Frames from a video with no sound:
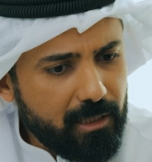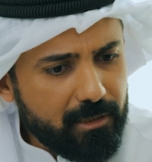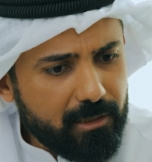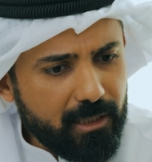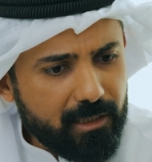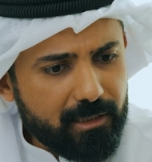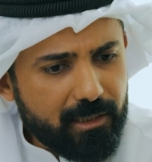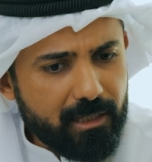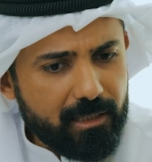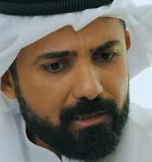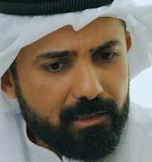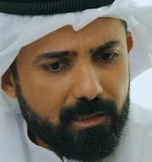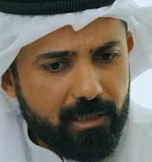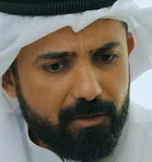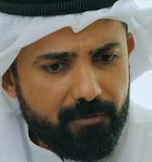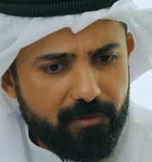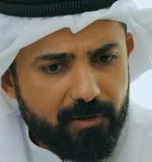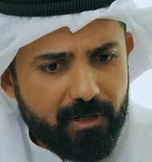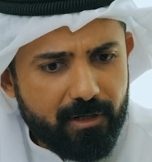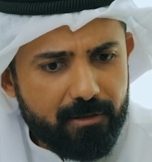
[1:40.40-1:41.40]
that can
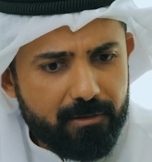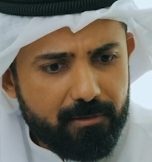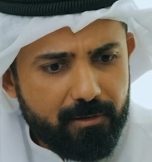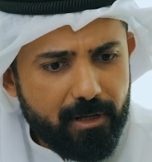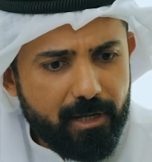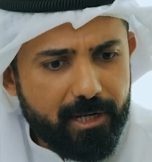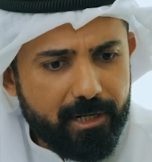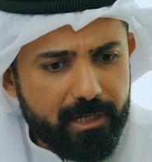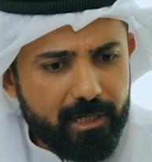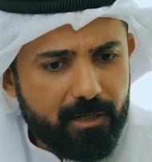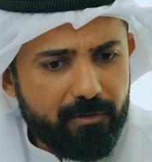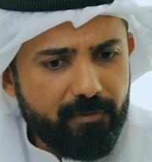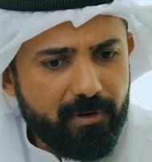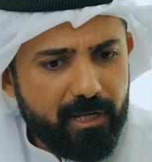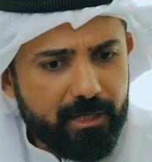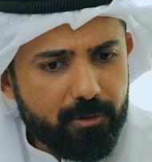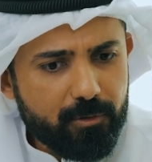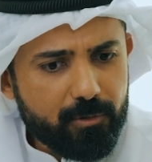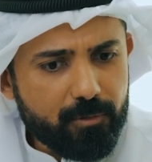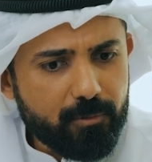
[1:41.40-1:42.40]
deliver a real
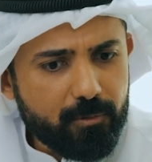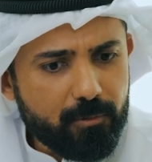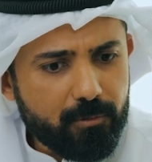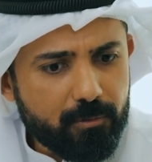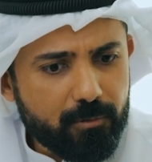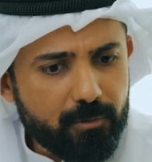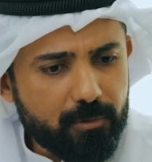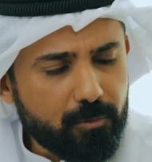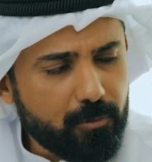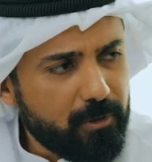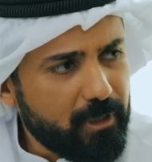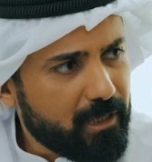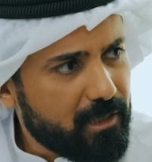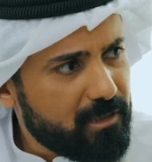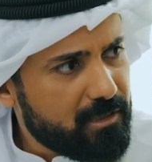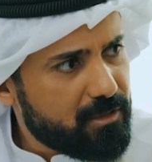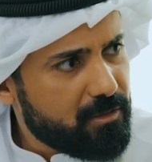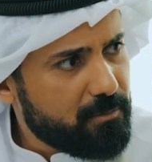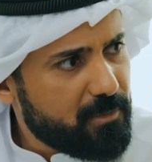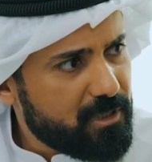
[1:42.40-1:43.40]
value to the
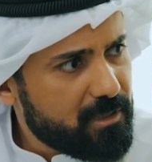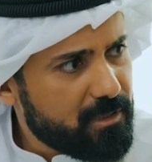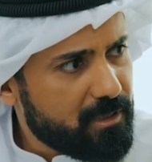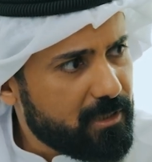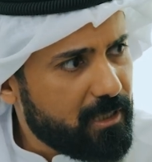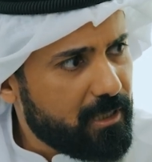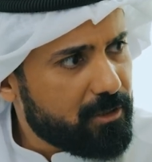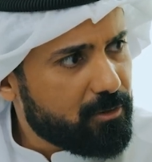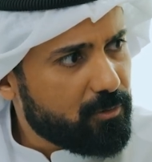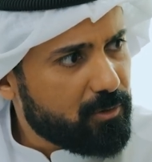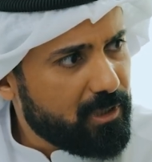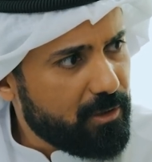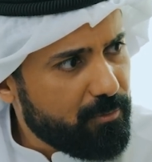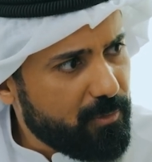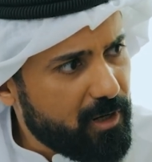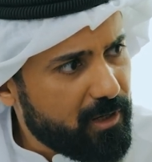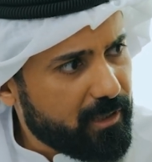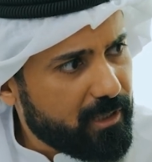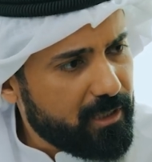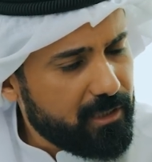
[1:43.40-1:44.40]
customers and to the
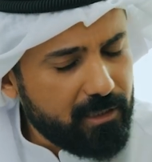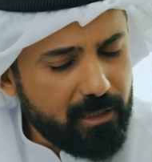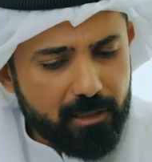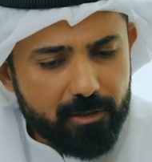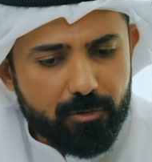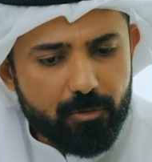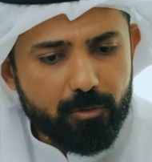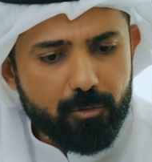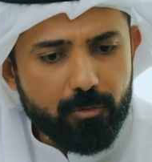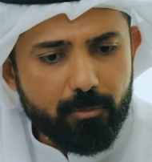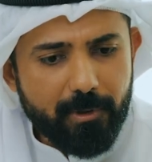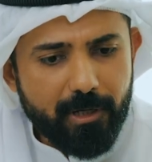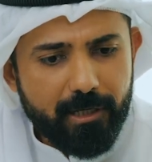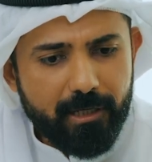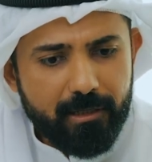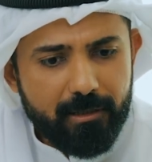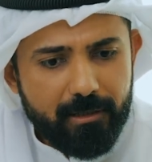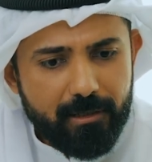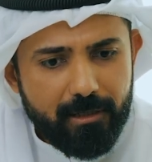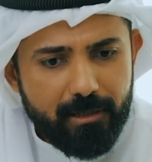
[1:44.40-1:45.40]
market and to
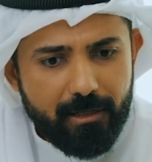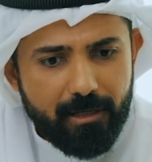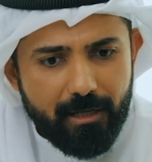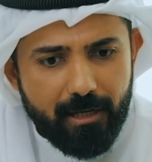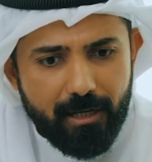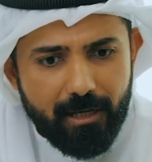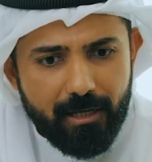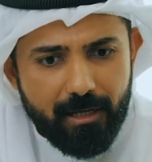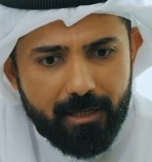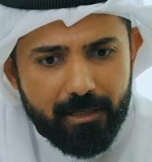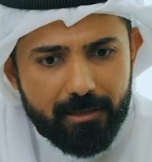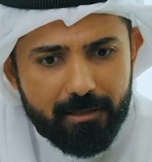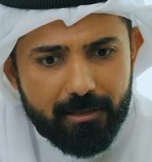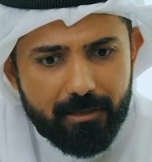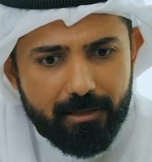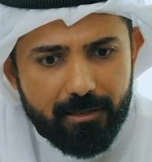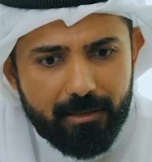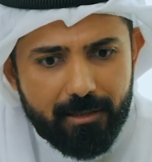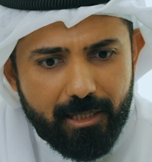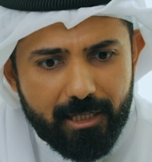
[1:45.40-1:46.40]
Dubai.
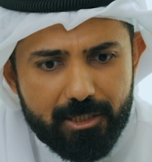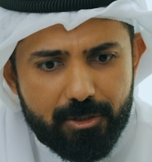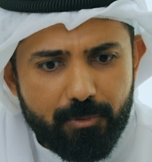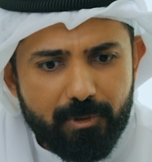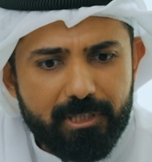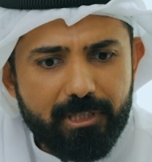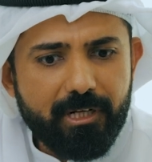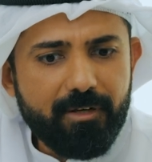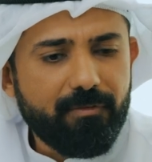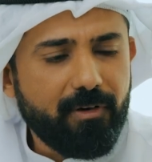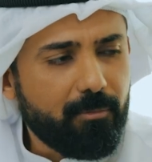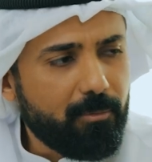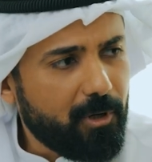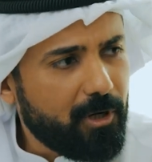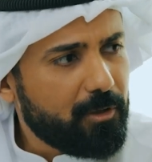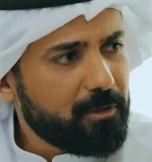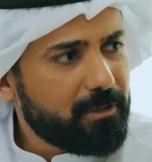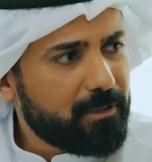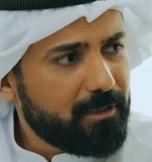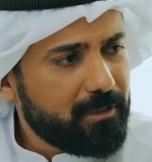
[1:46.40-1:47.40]
And that's what Reef
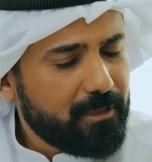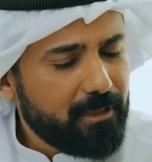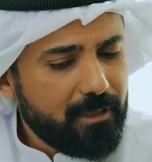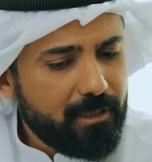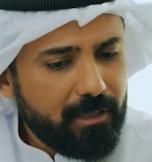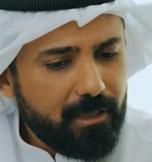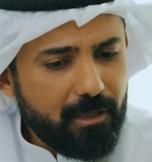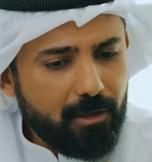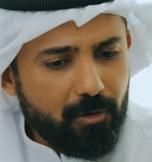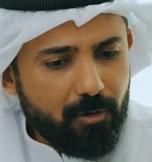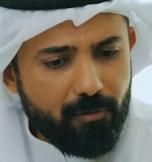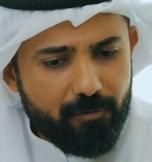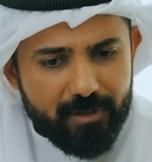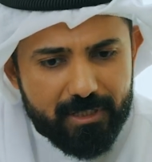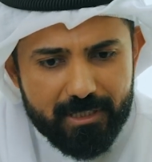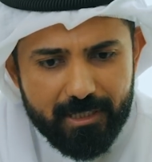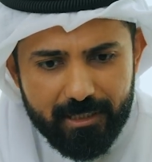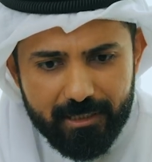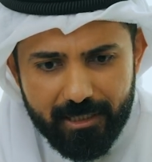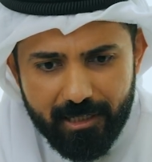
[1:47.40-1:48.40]
about.
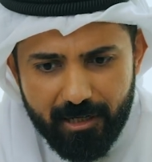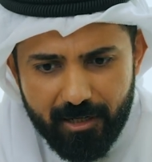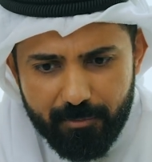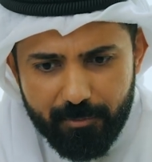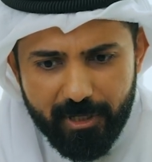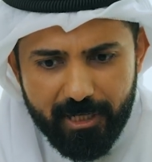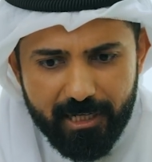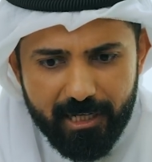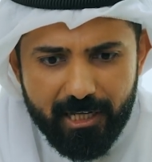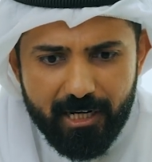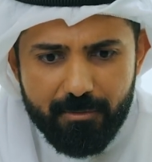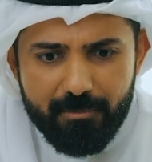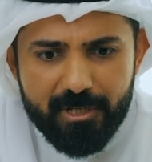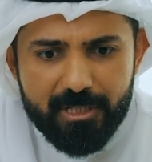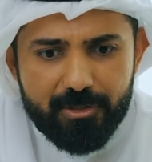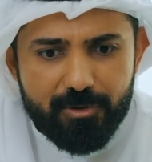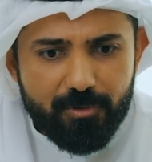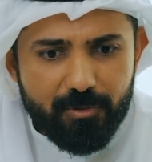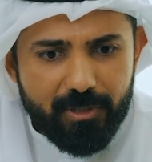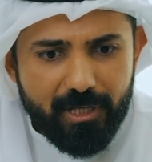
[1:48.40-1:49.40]
Obviously, there are many
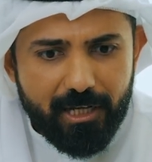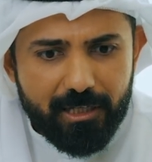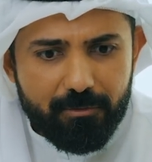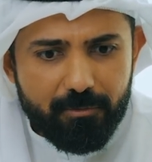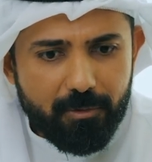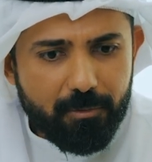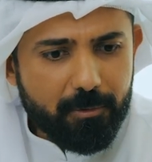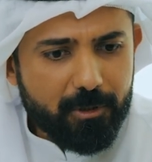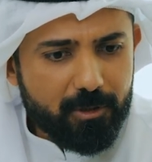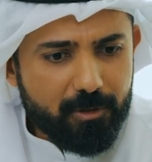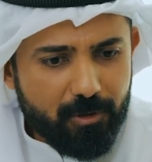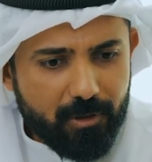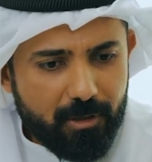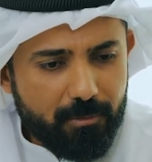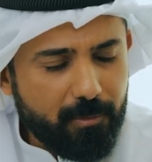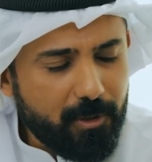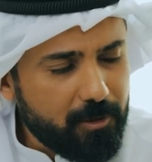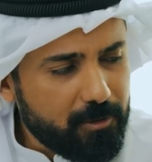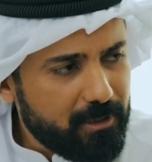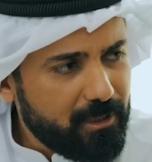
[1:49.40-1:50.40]
elements to that. We will talk
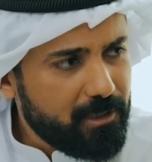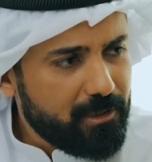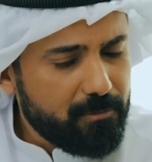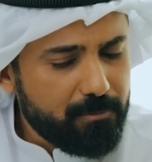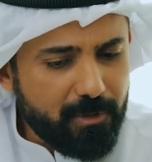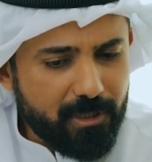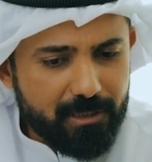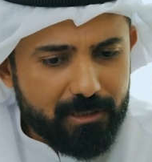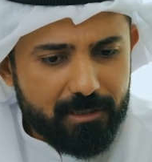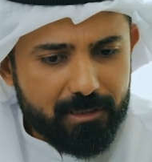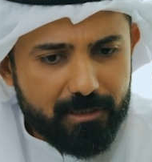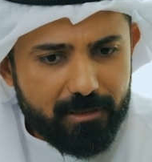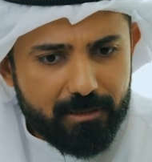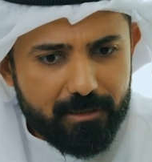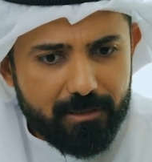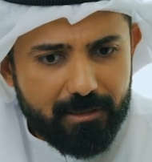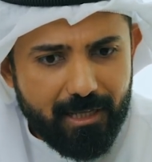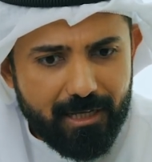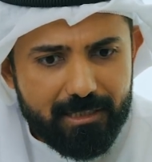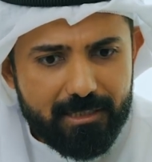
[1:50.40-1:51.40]
about it, but
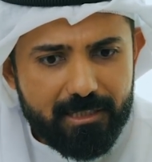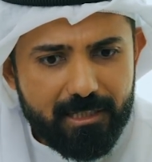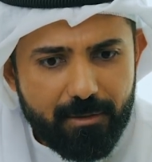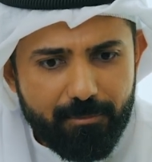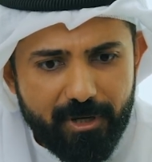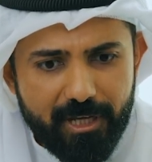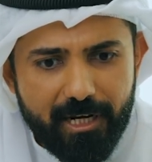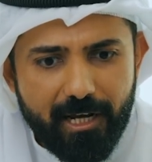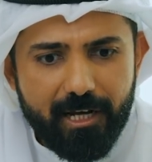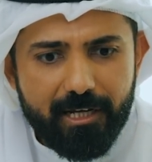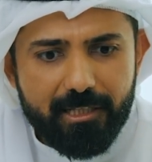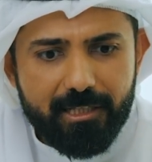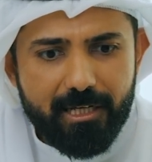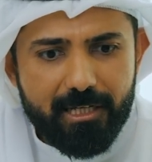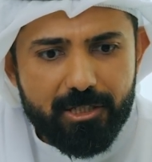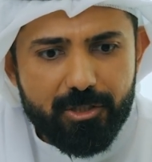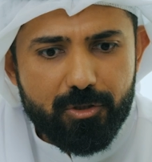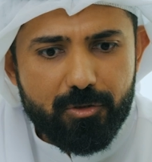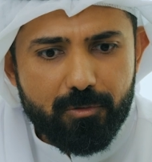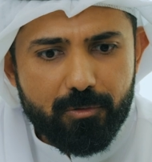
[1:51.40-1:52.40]
that's the main
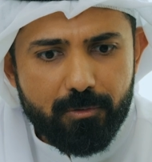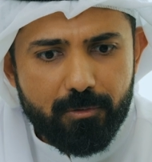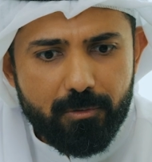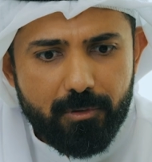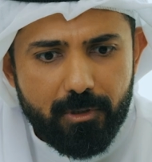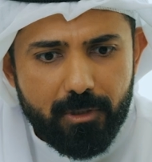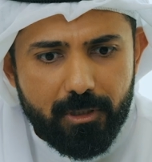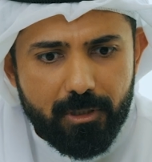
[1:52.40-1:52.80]
idea, is to